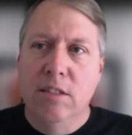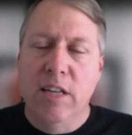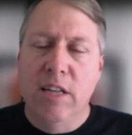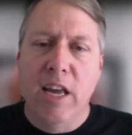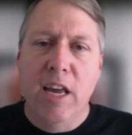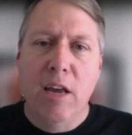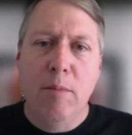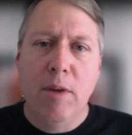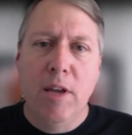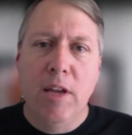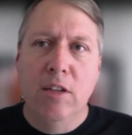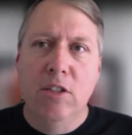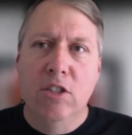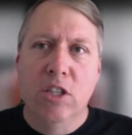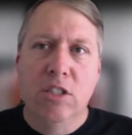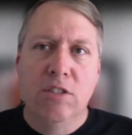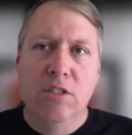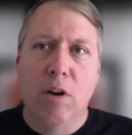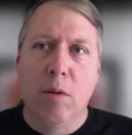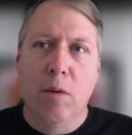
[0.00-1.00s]
Salmon,
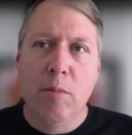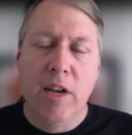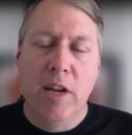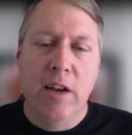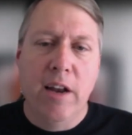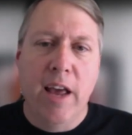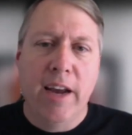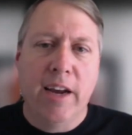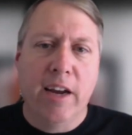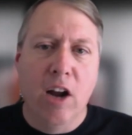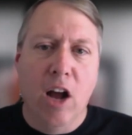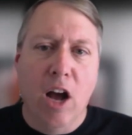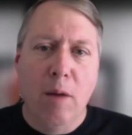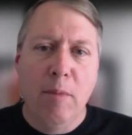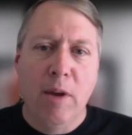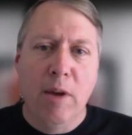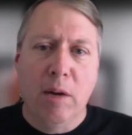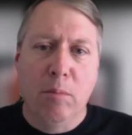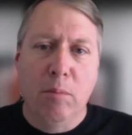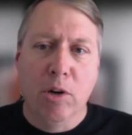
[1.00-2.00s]
just from an
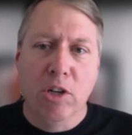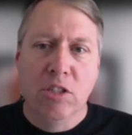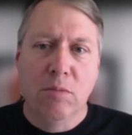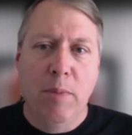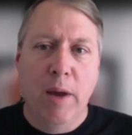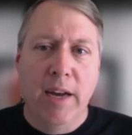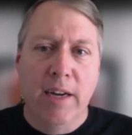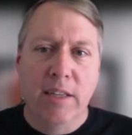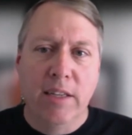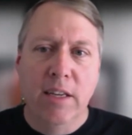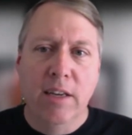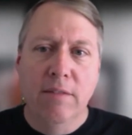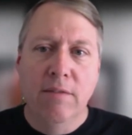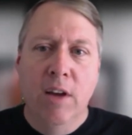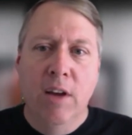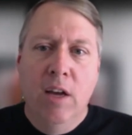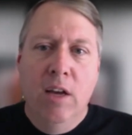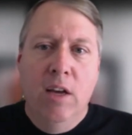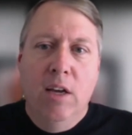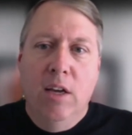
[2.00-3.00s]
economic perspective,